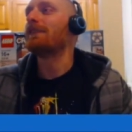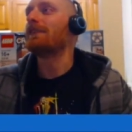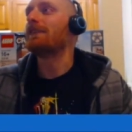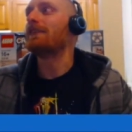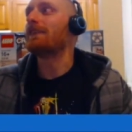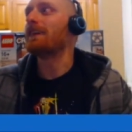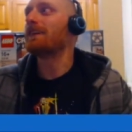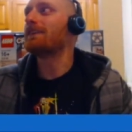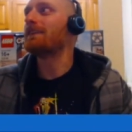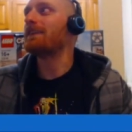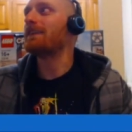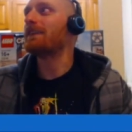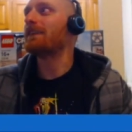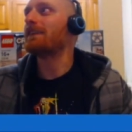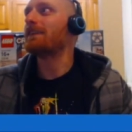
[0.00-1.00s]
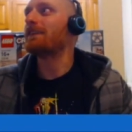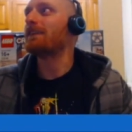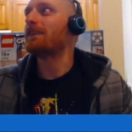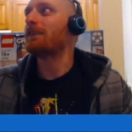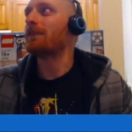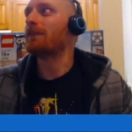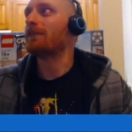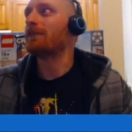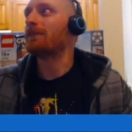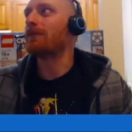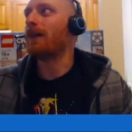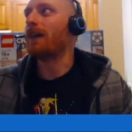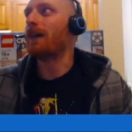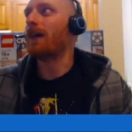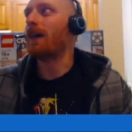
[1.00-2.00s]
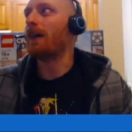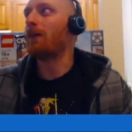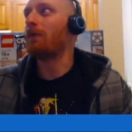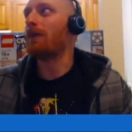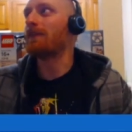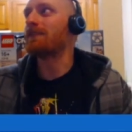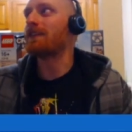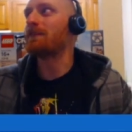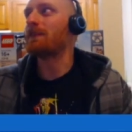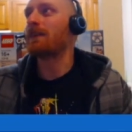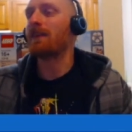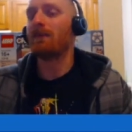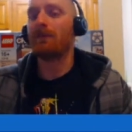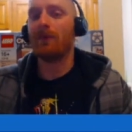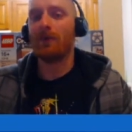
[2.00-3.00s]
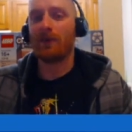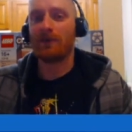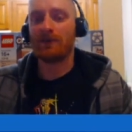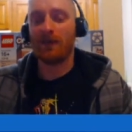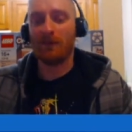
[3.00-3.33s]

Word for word: collecting or I, I don't want to say I'm into the books.